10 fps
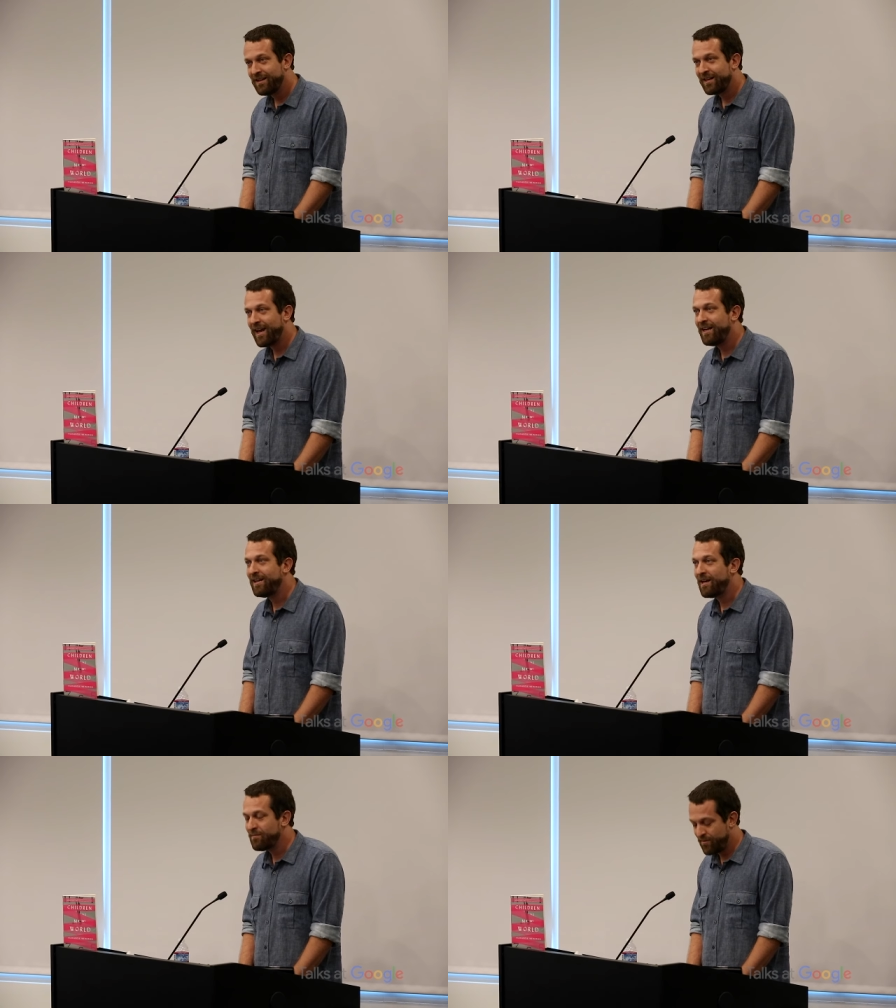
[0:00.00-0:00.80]
Katie
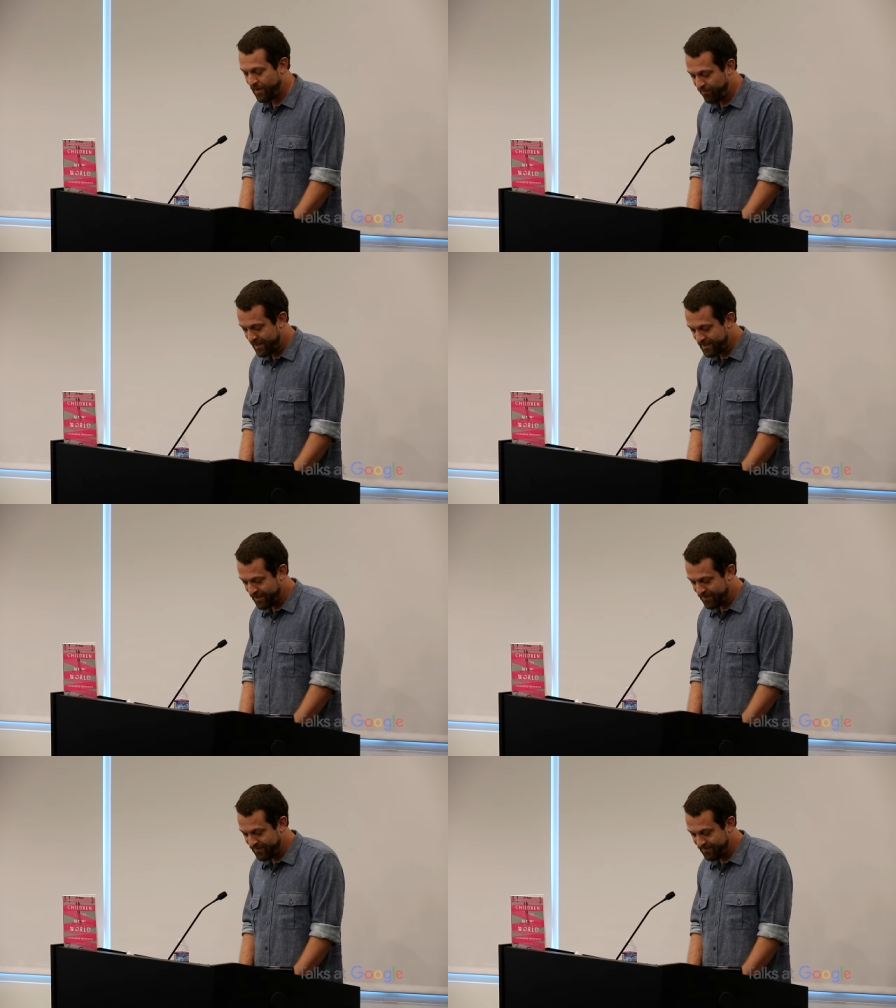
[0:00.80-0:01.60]
came to my
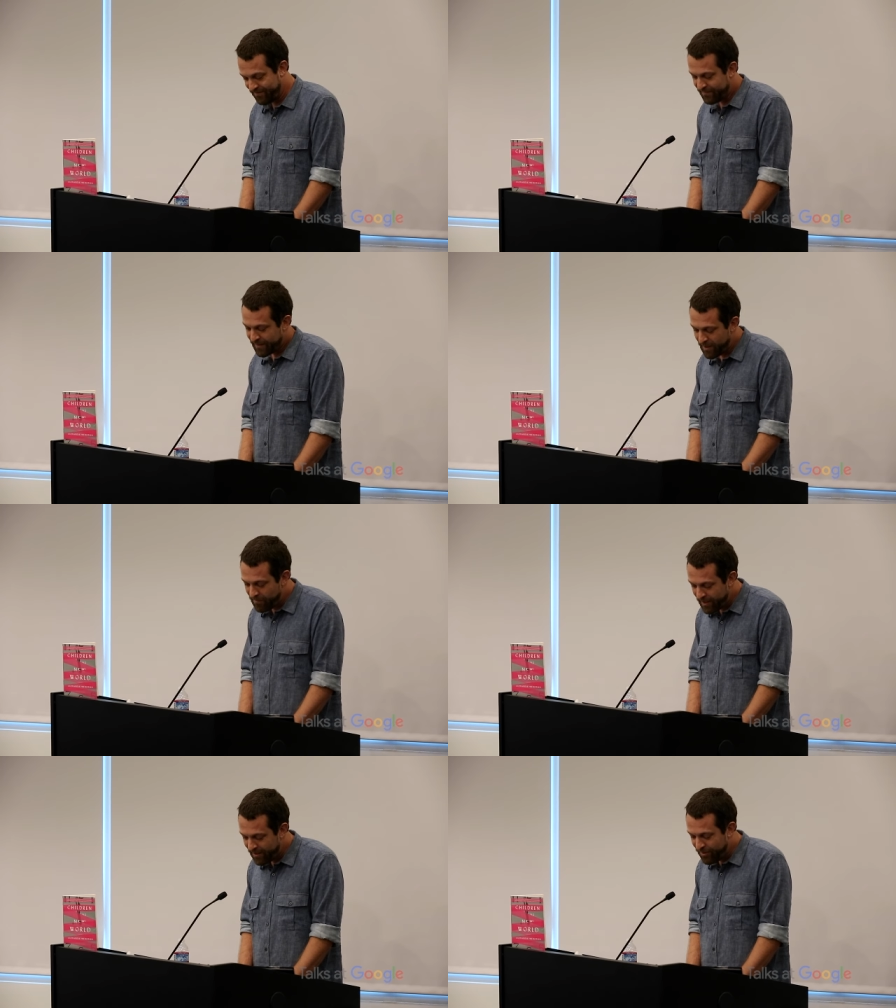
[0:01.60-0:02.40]
rescue. Come
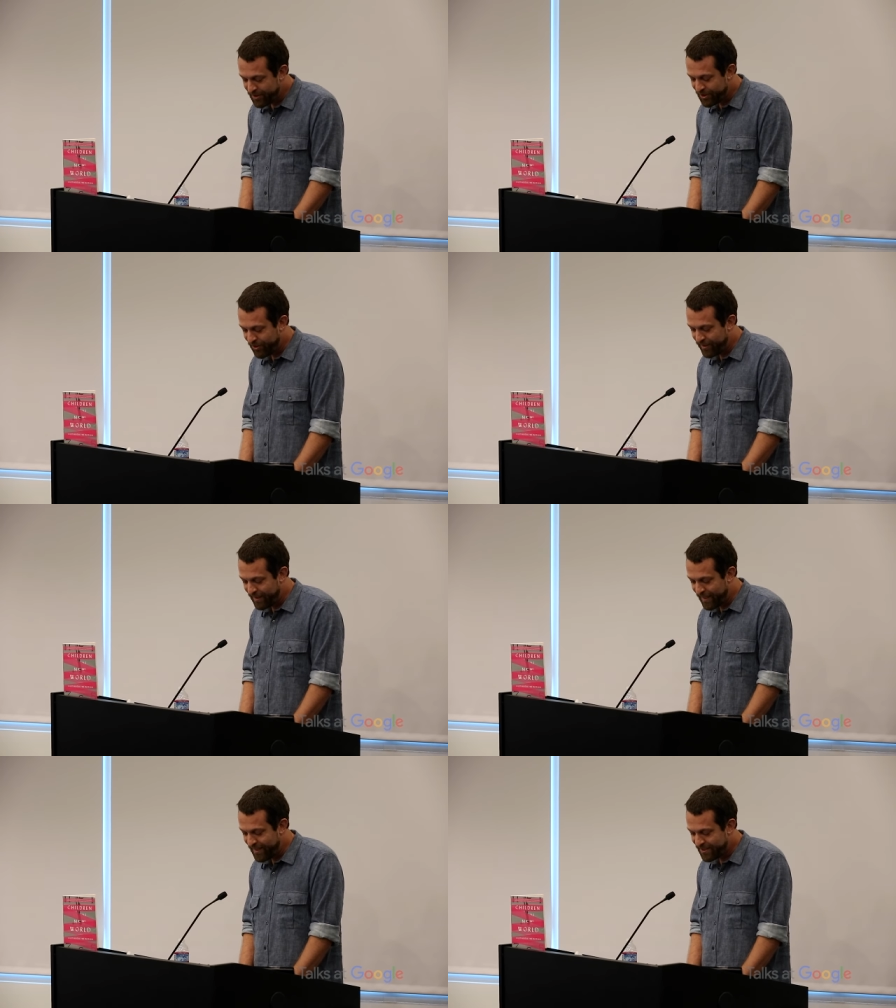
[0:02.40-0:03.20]
on, I want to show you the
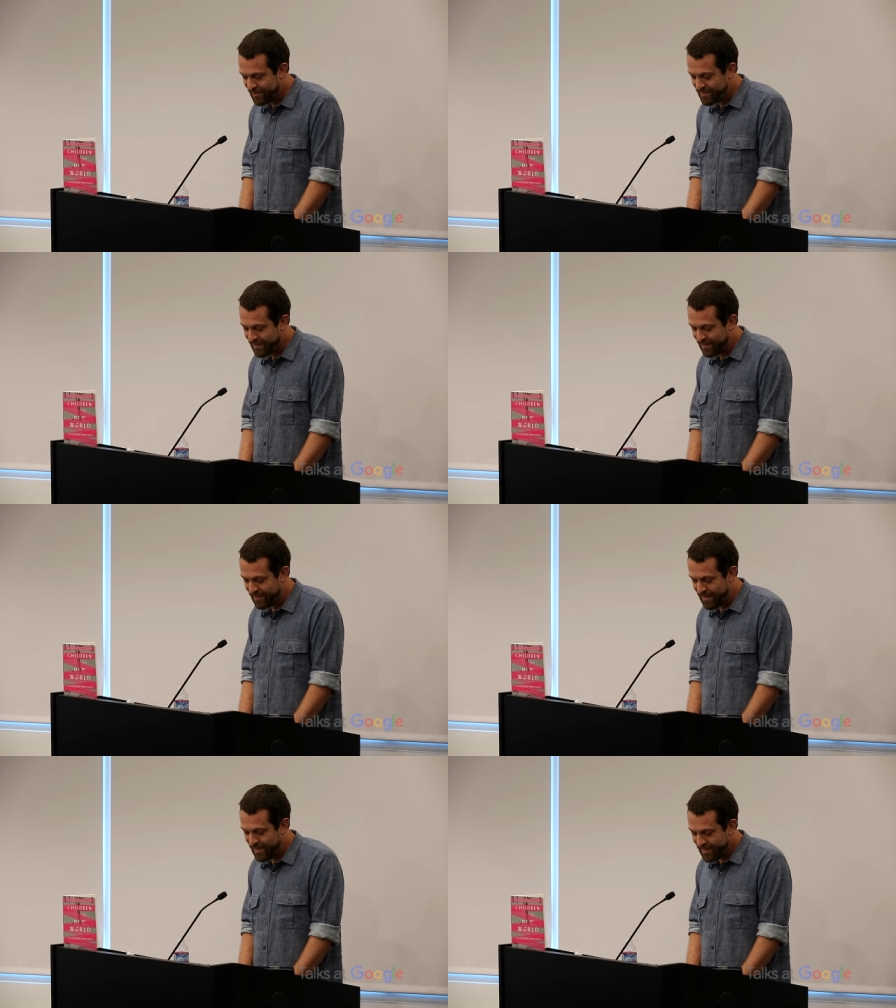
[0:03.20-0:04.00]
lake, she said.
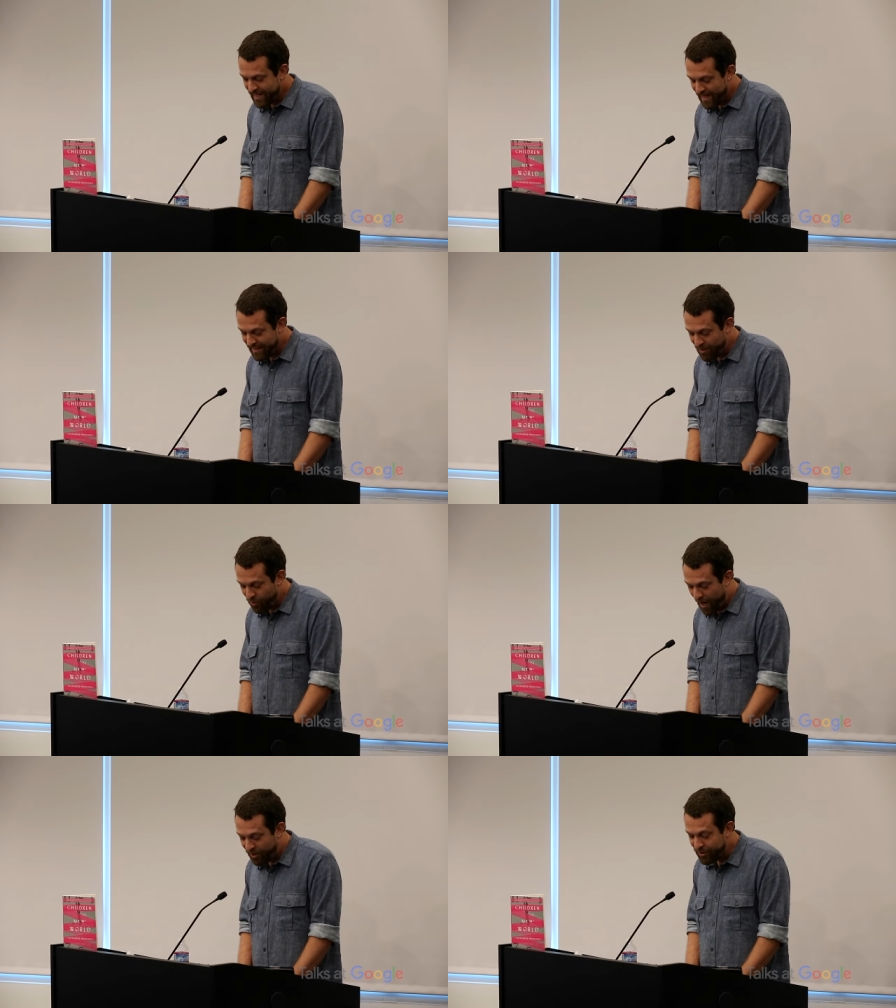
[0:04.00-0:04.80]
Dad can
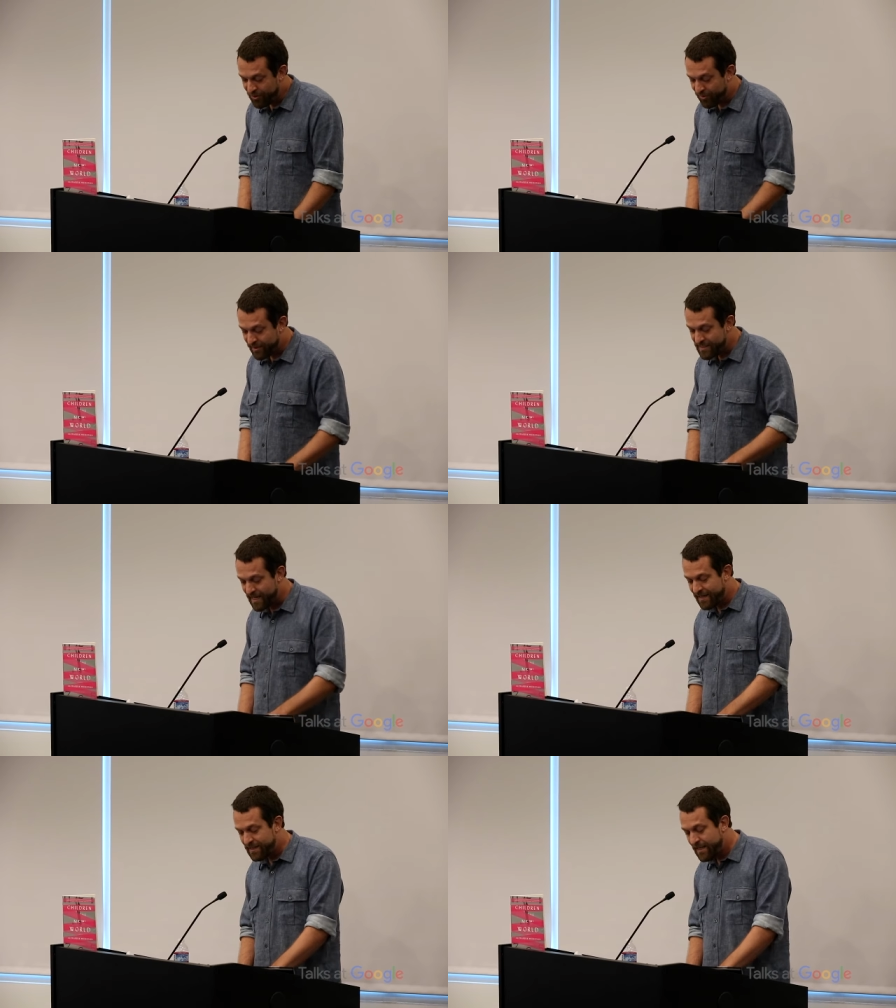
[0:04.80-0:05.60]
wow you with his
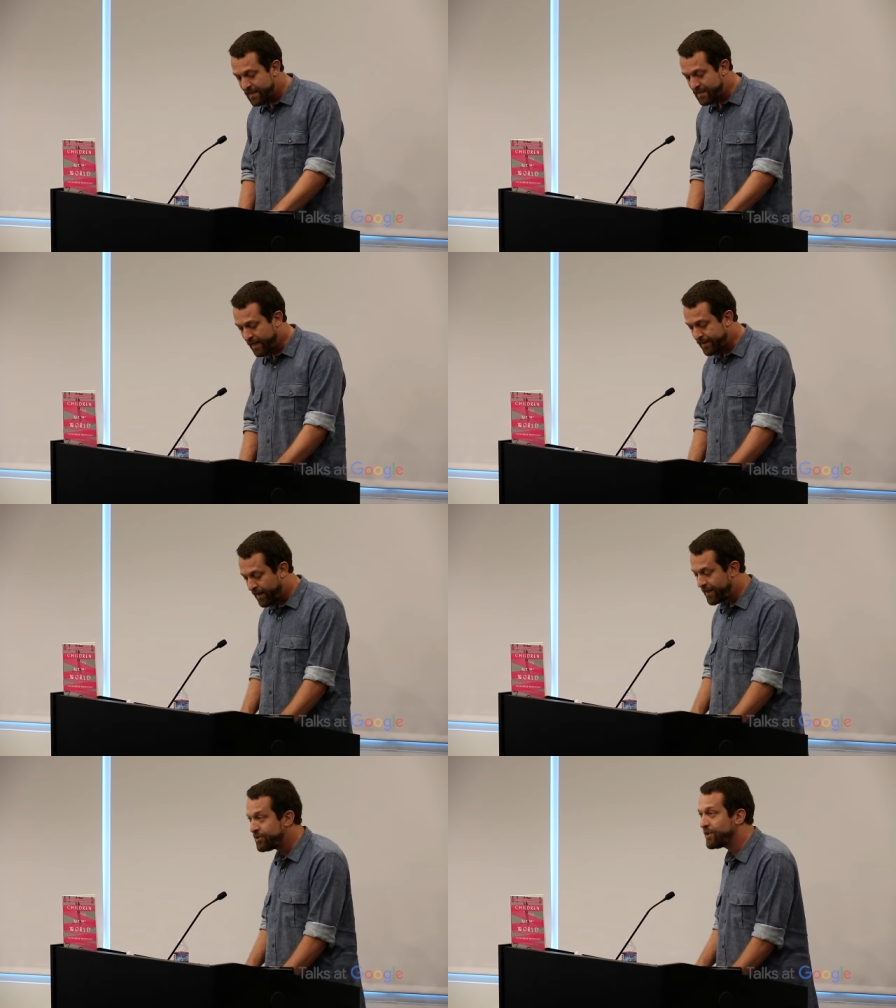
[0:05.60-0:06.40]
antique
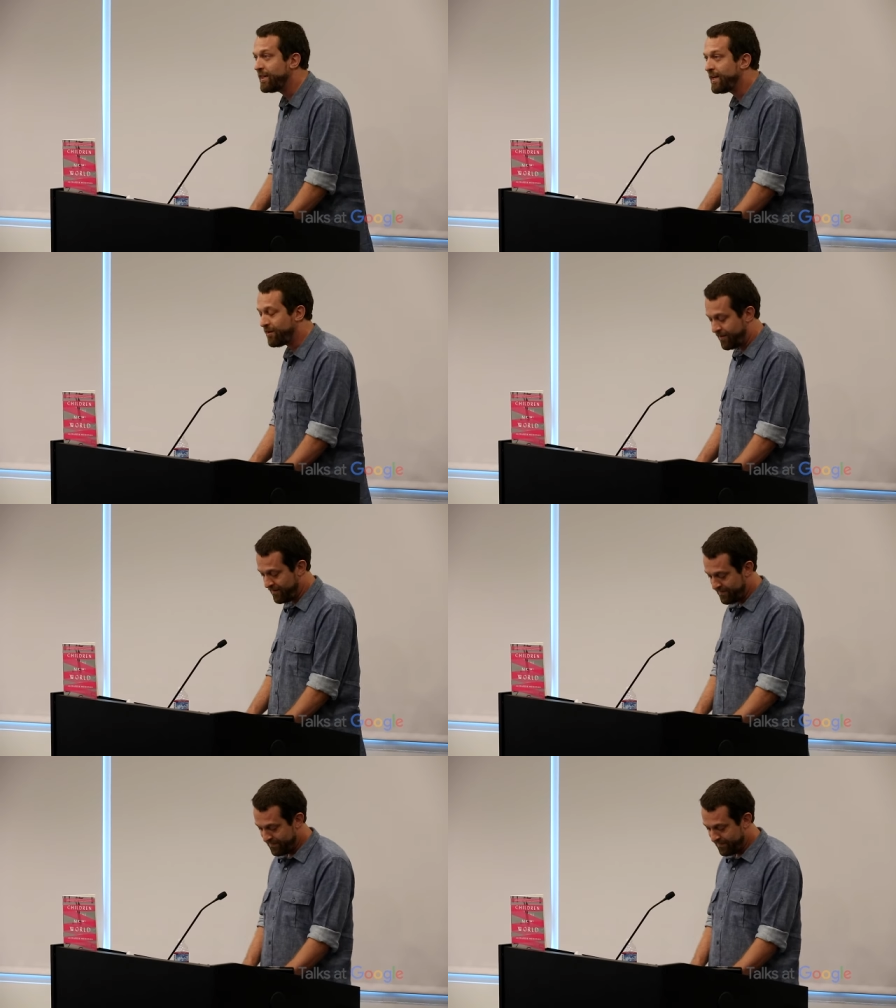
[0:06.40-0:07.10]
technology later.